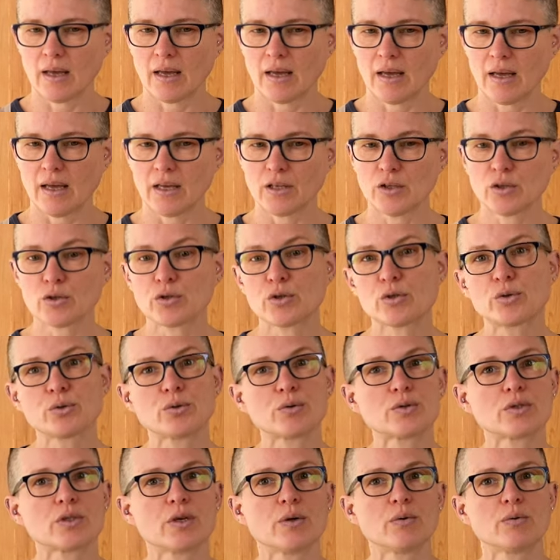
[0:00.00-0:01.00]
You could
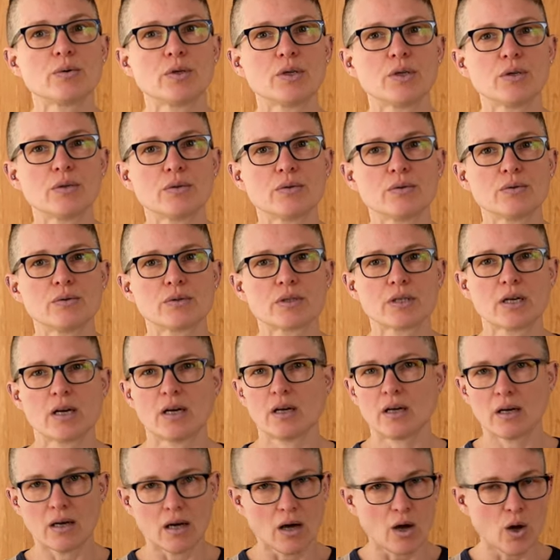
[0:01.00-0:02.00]
also use
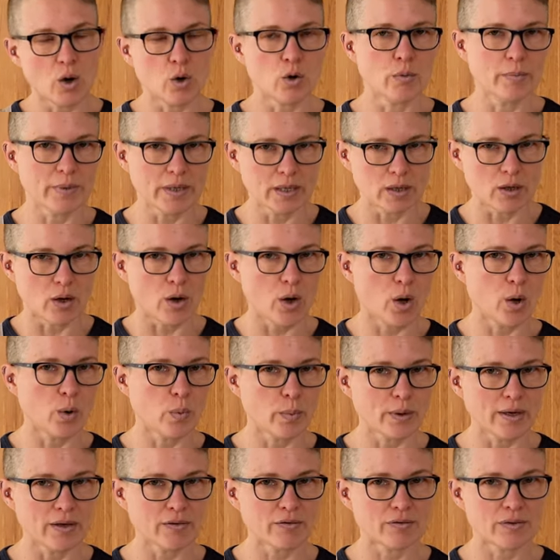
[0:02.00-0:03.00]
a wholemeal or
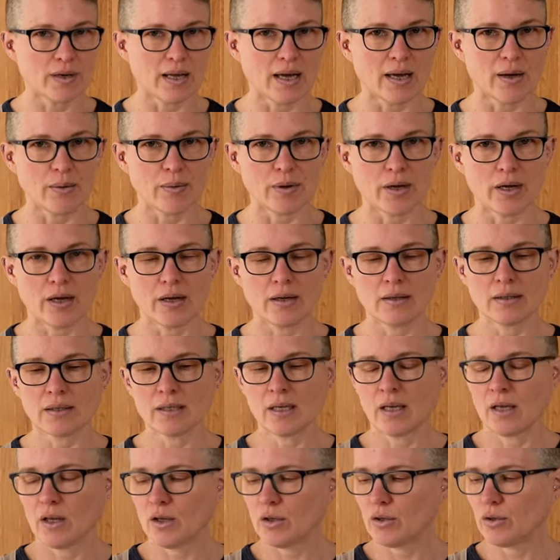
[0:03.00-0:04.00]
whole wheat flour.
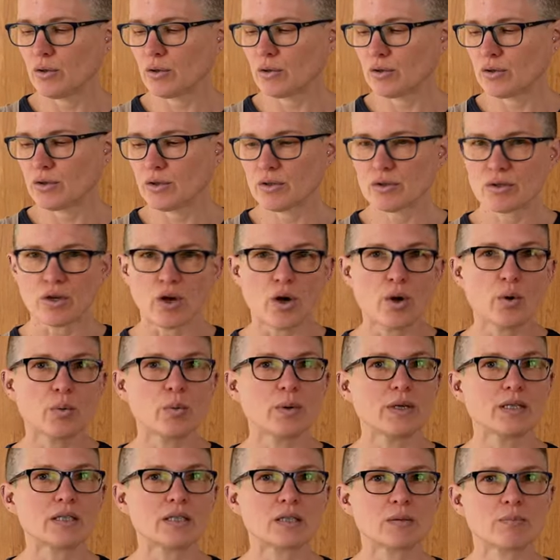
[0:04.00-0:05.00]
You could use a whole
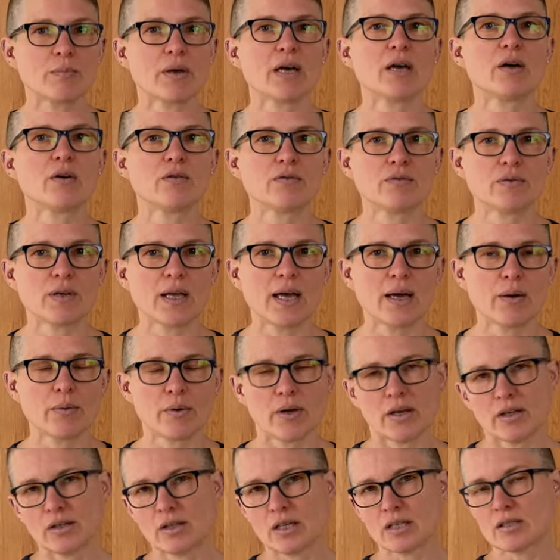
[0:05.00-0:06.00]
wheat spelt
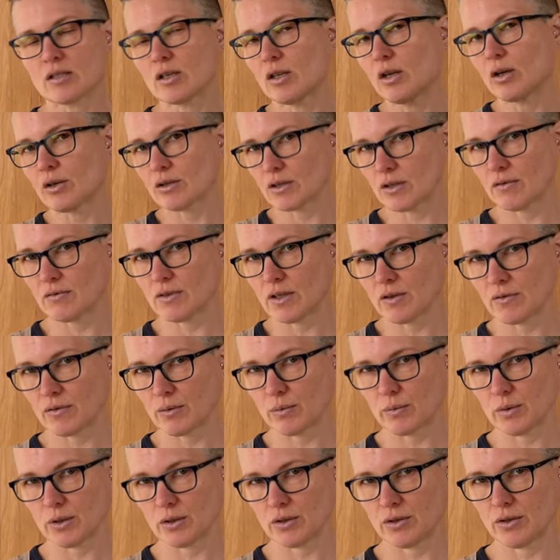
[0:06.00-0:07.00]
flour. There's lots of
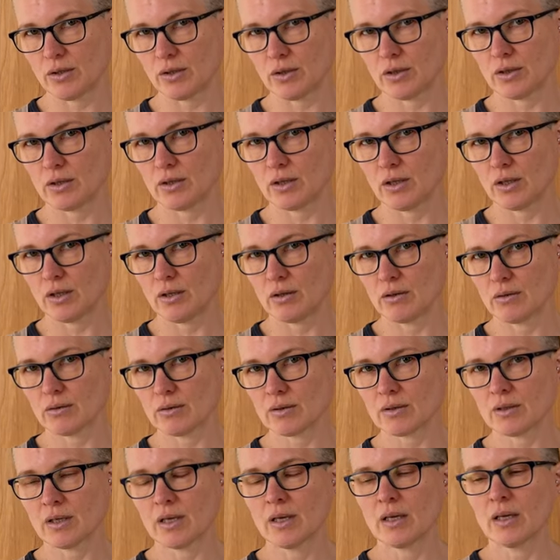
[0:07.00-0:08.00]
different ones you can
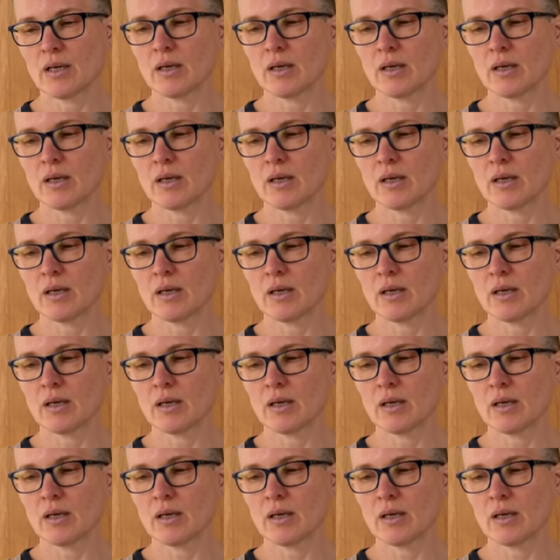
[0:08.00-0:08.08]
use.